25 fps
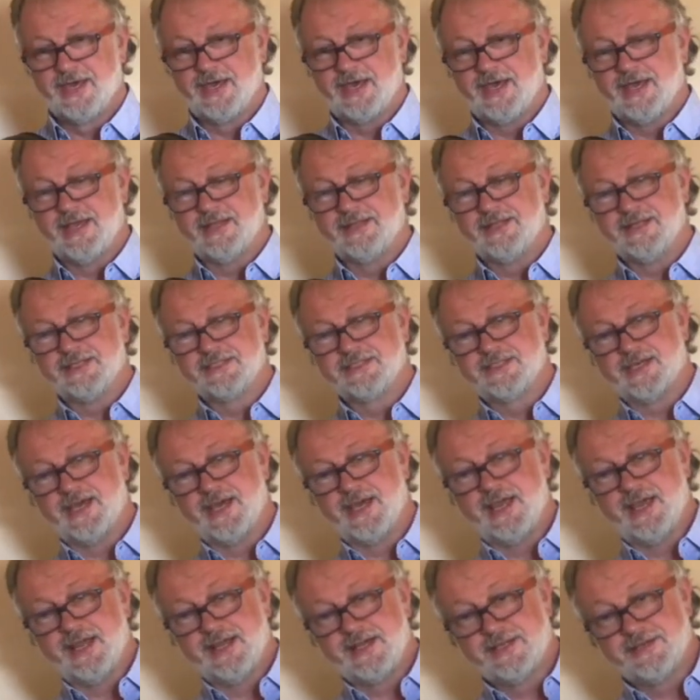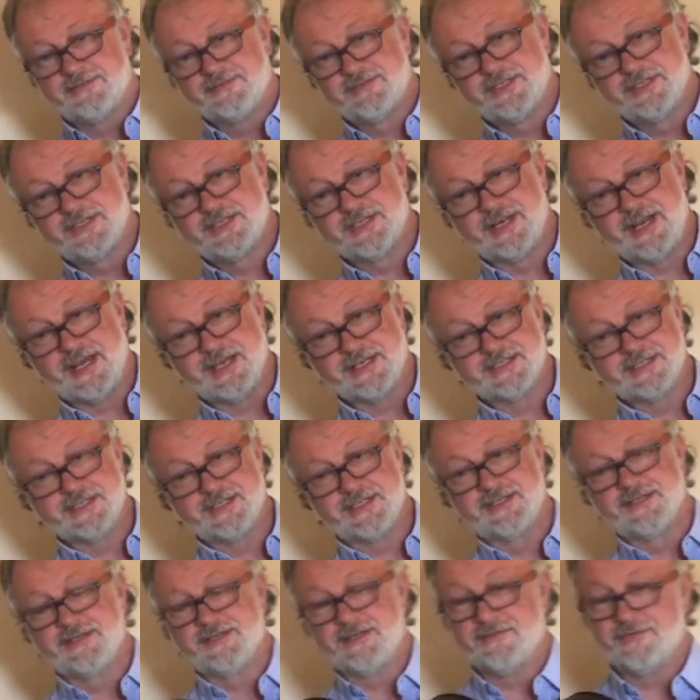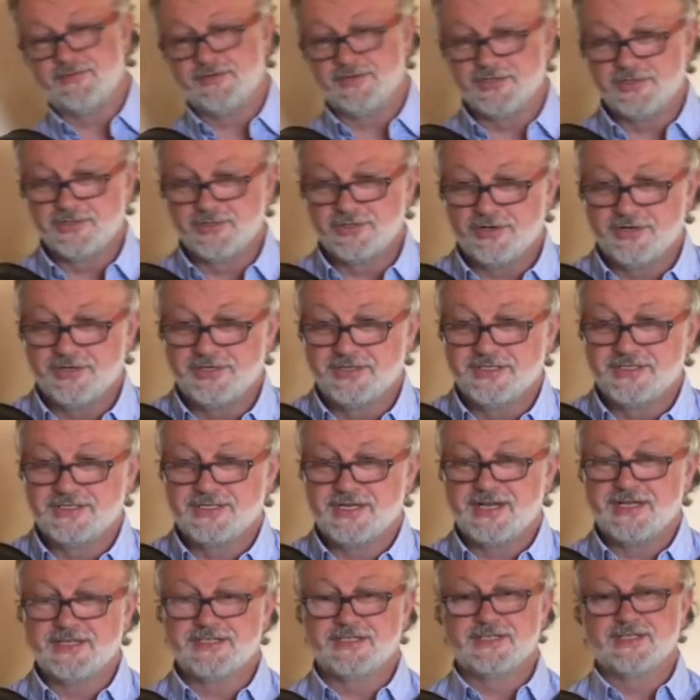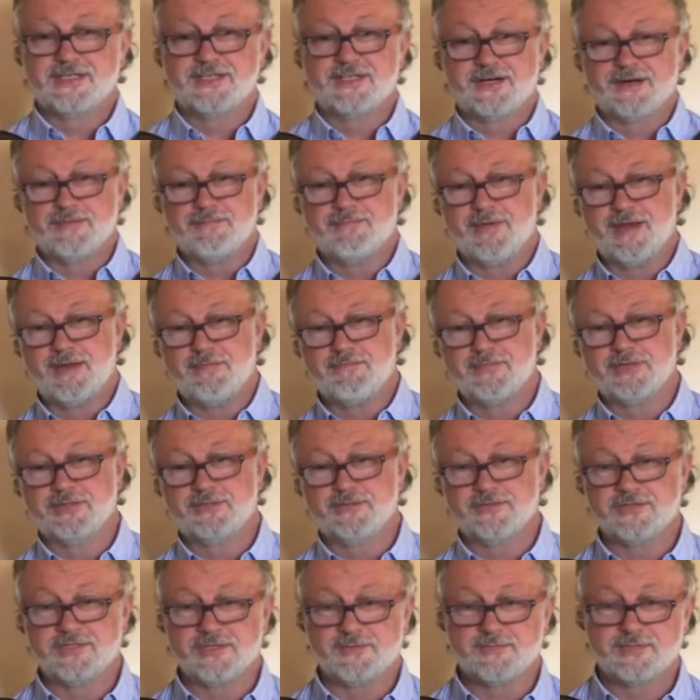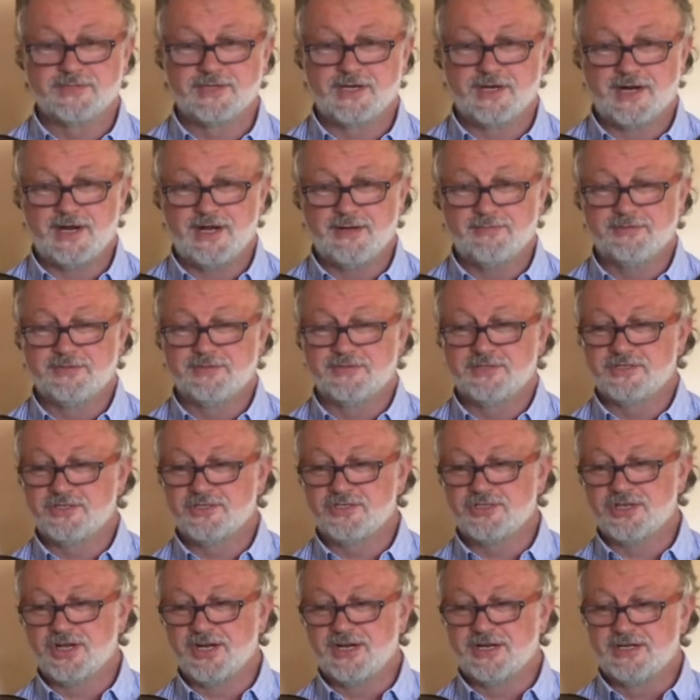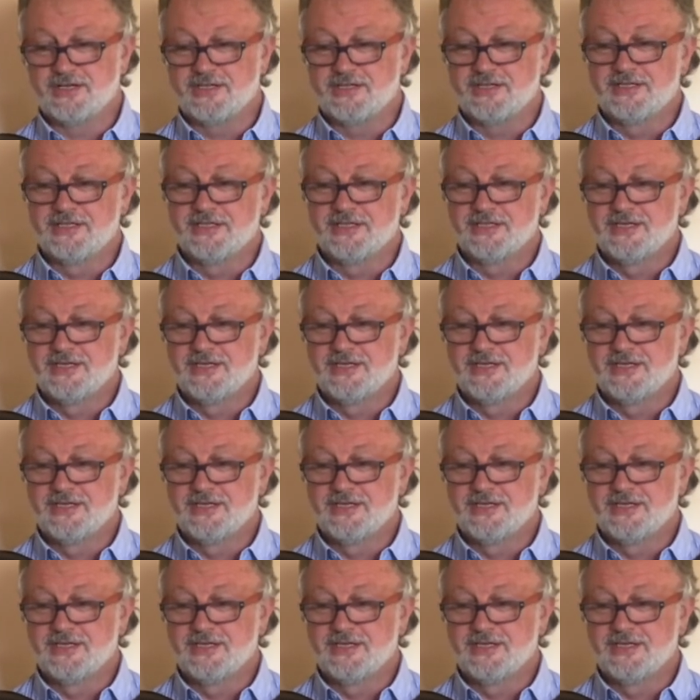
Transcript: And that's the end of this lesson. If you enjoyed this lesson, remember to subscribe to this channel.